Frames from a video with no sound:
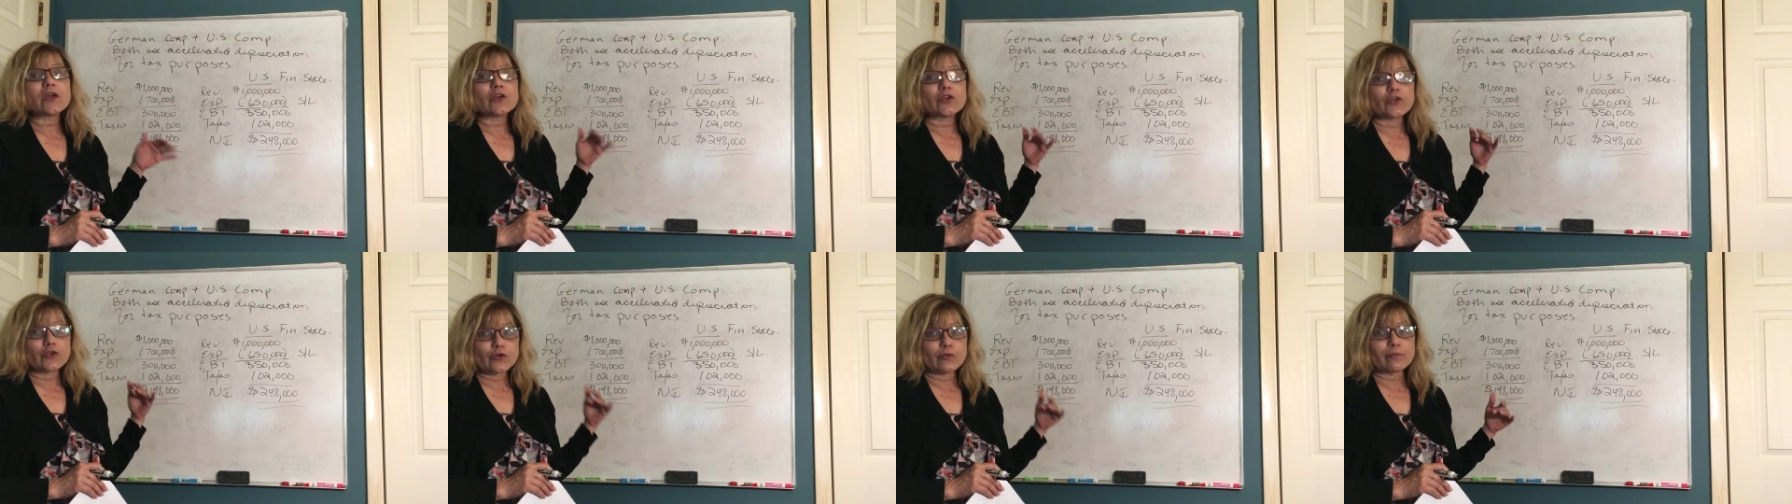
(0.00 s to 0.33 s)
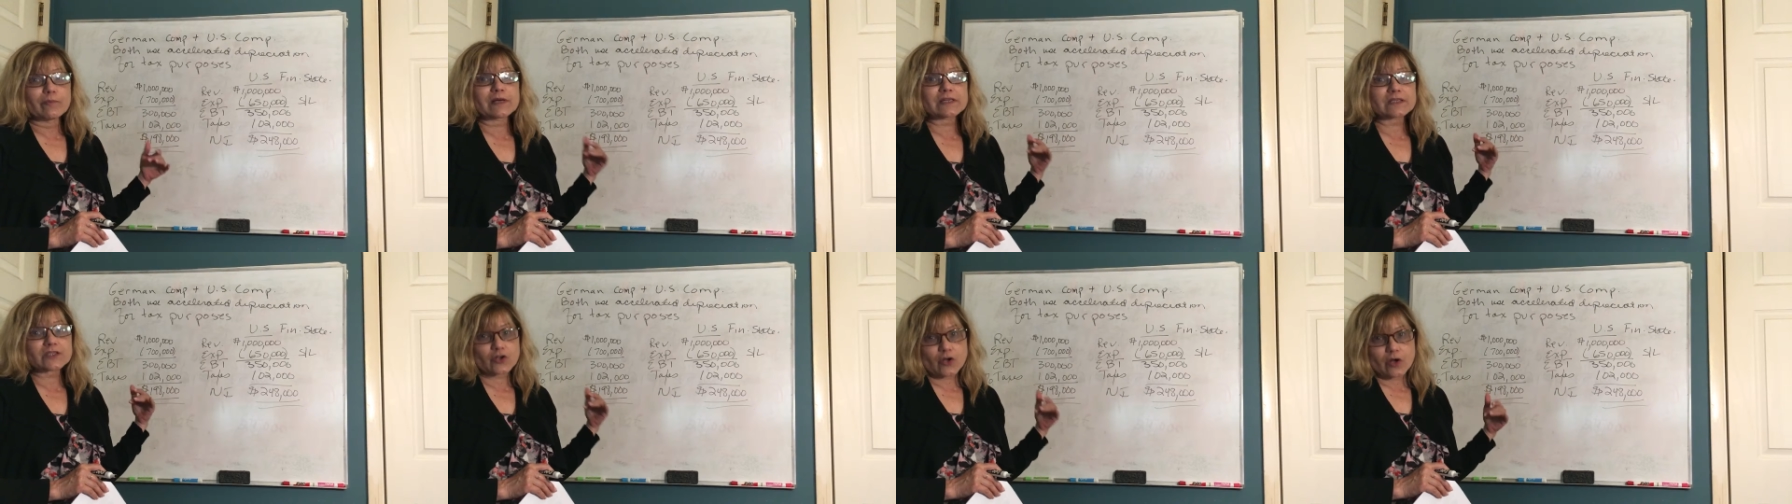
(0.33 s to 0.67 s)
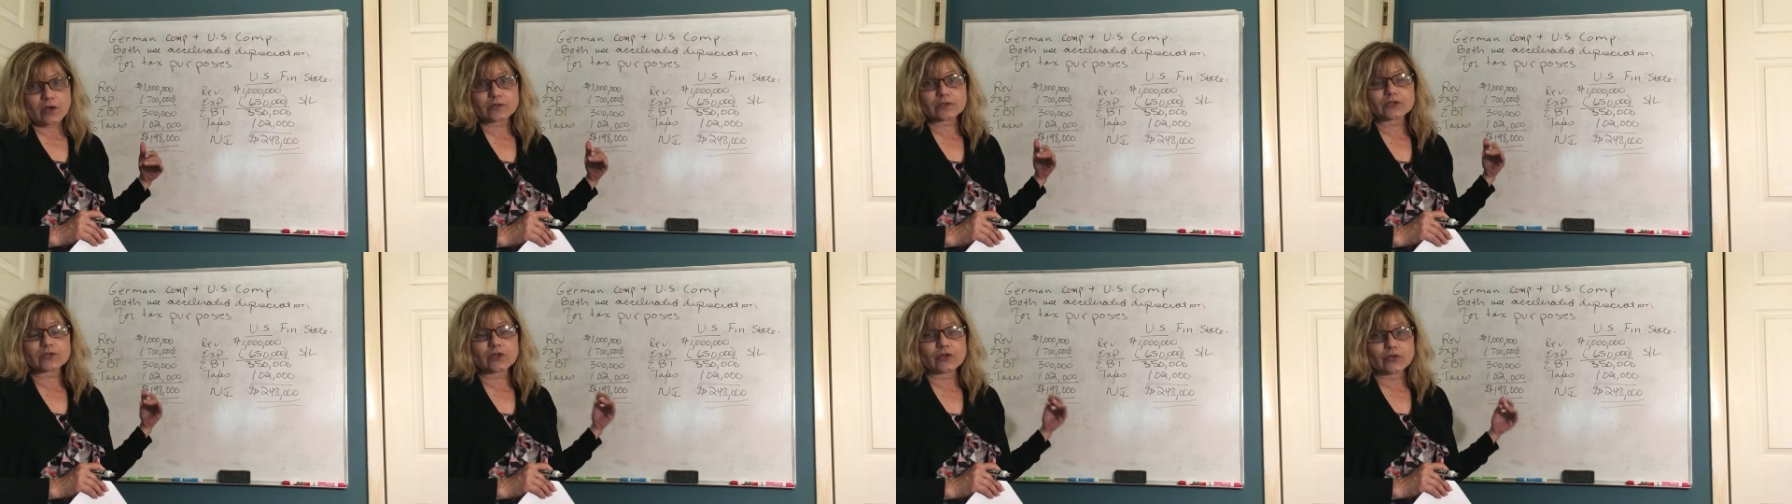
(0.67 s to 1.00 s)
you must
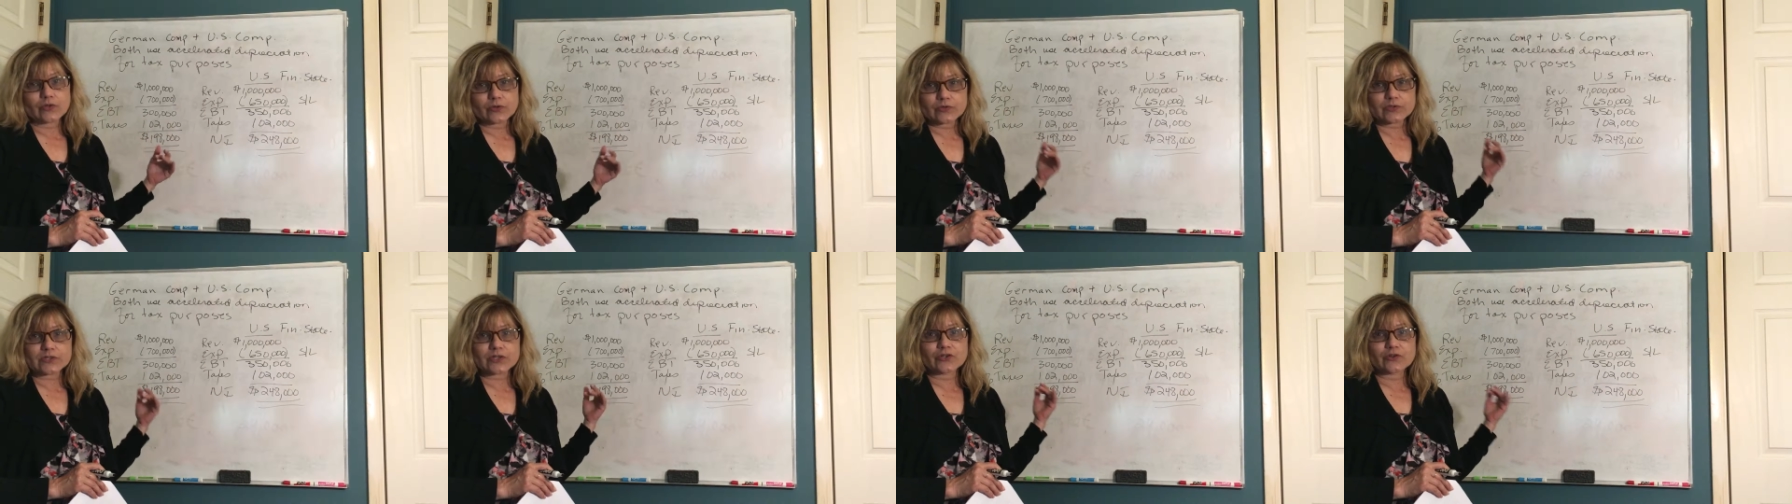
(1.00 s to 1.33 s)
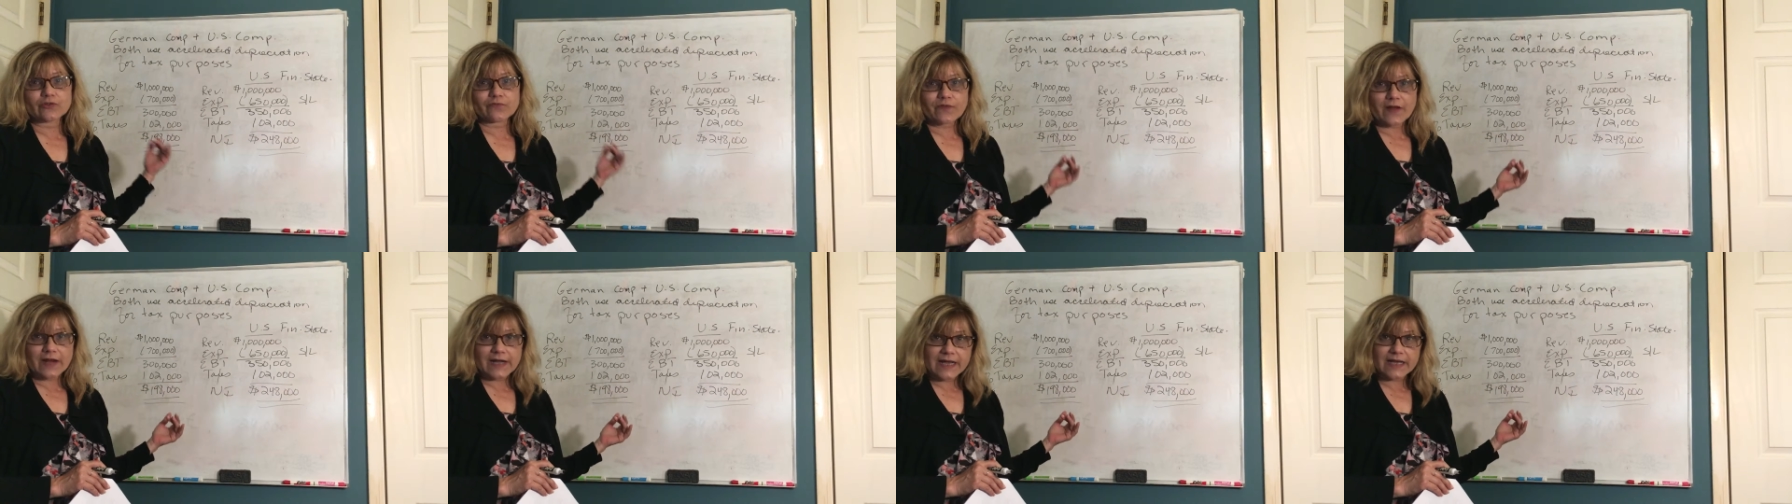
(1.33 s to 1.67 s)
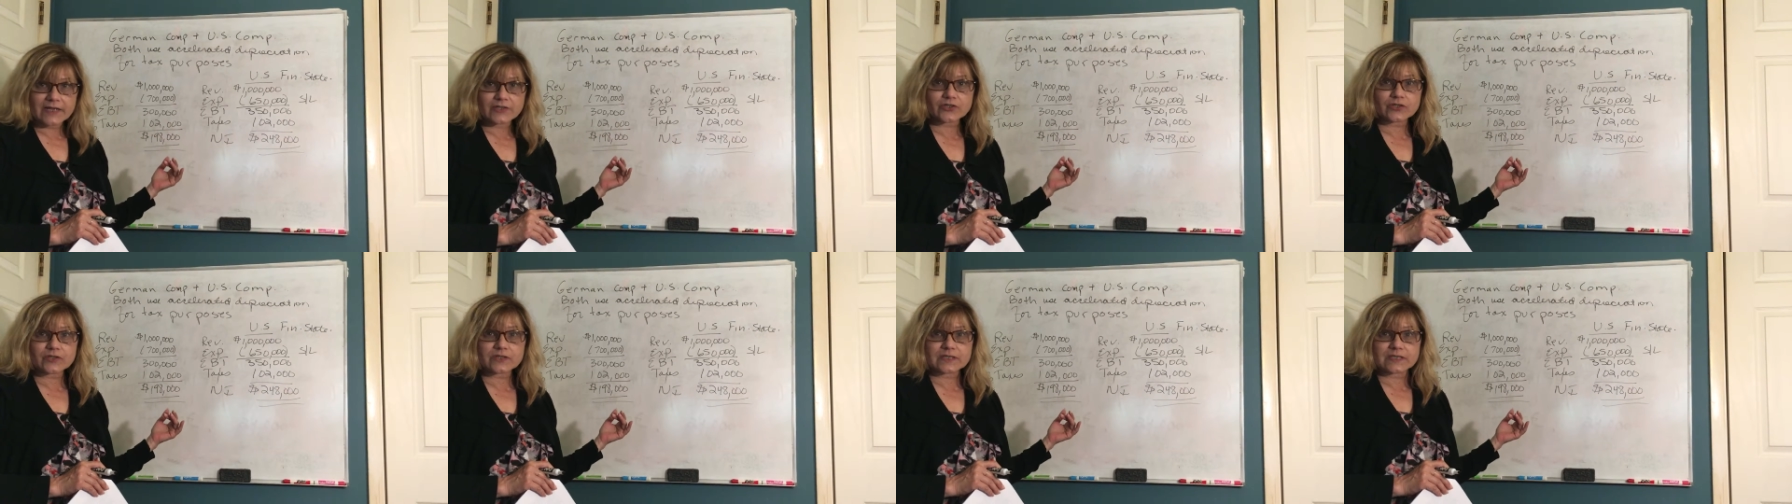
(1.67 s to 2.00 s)
also use in your
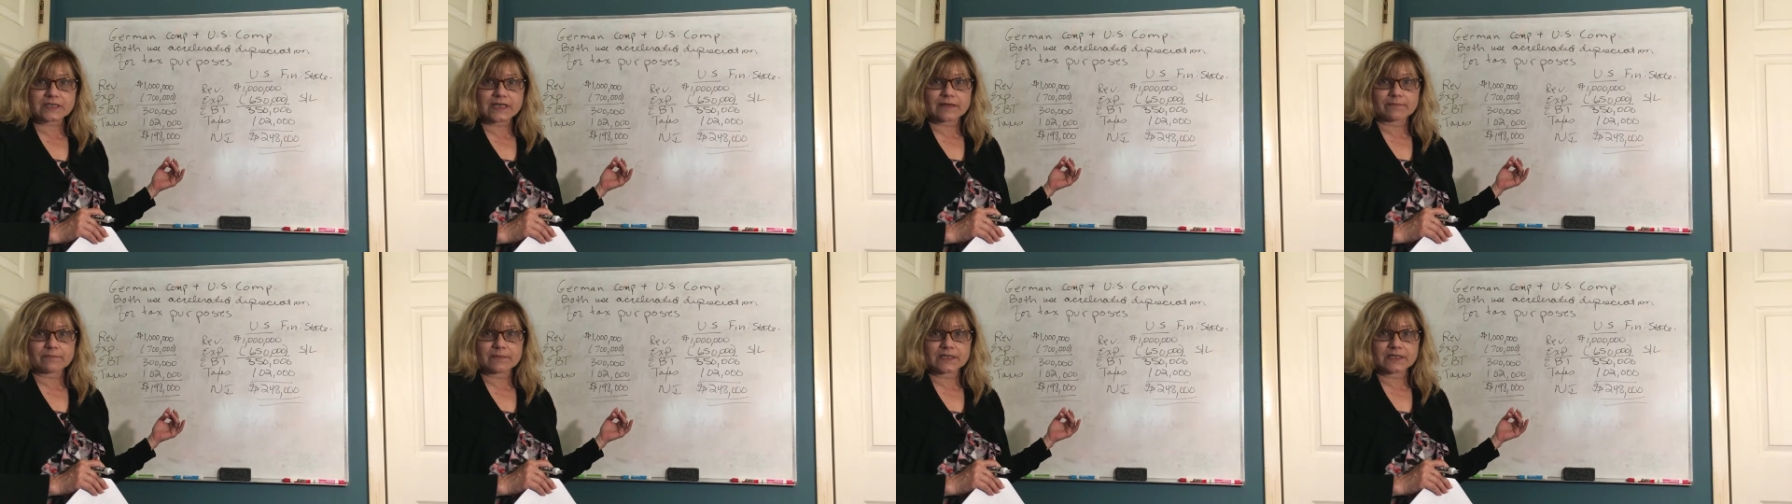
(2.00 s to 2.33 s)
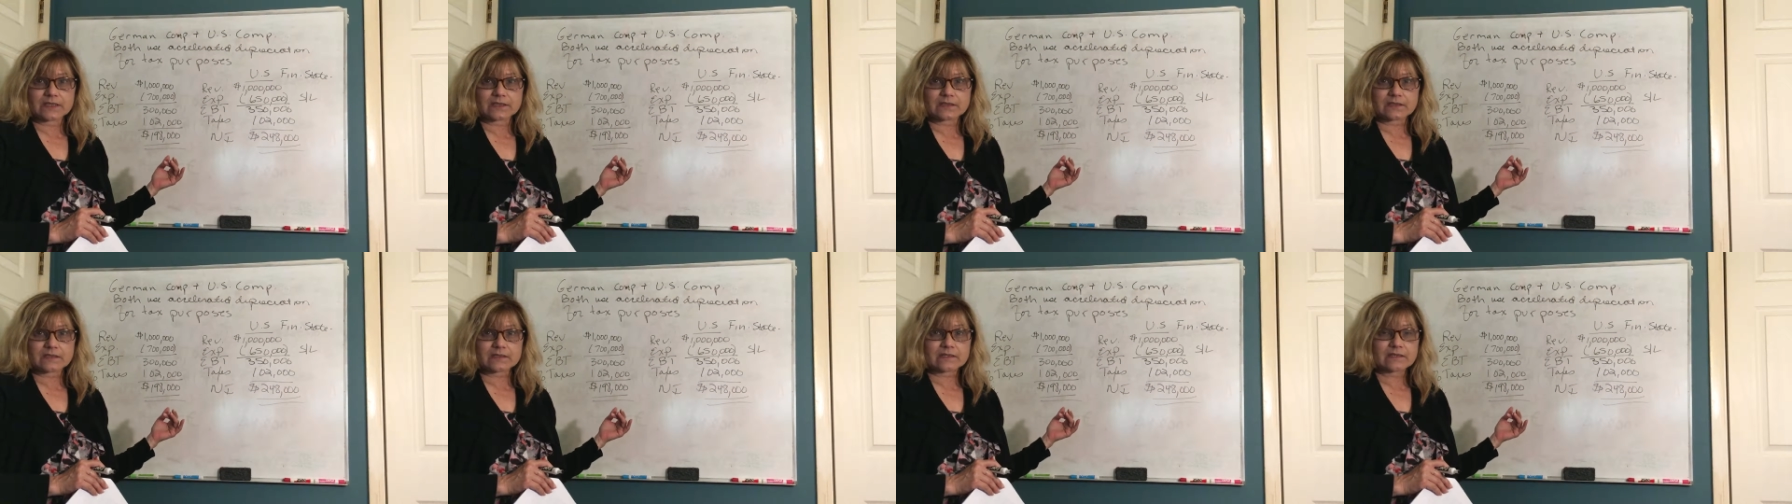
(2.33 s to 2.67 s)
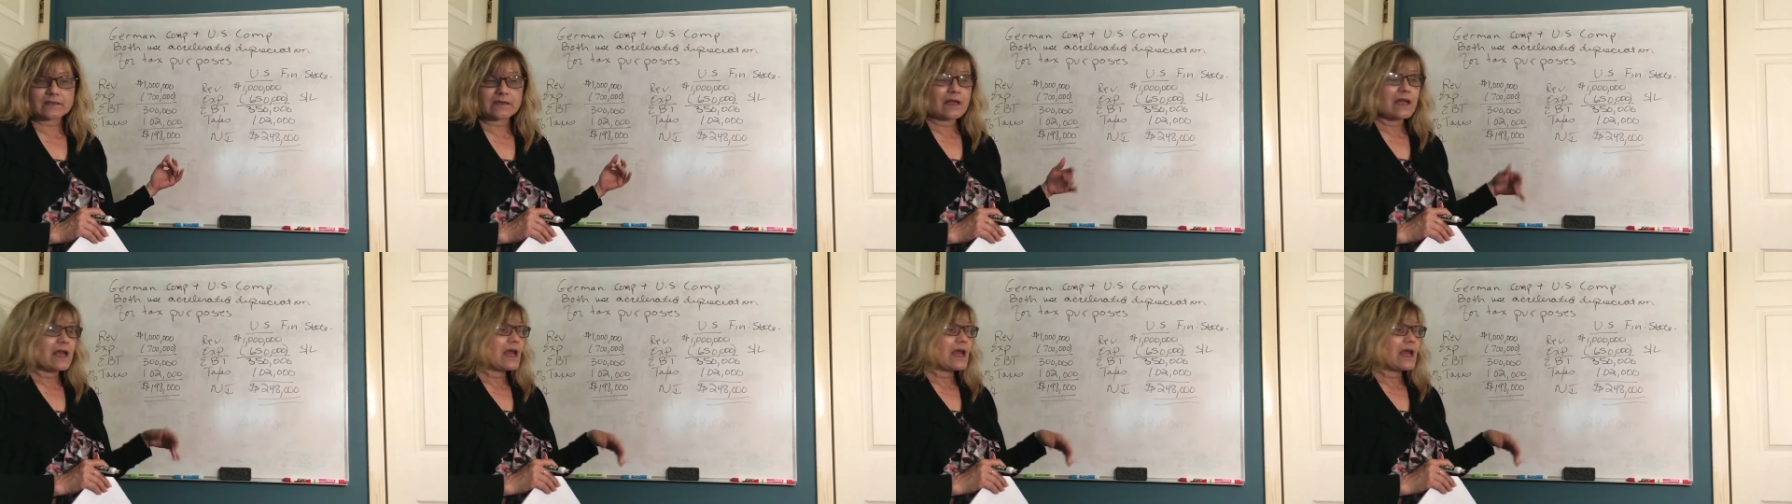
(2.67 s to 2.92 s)
financial statements.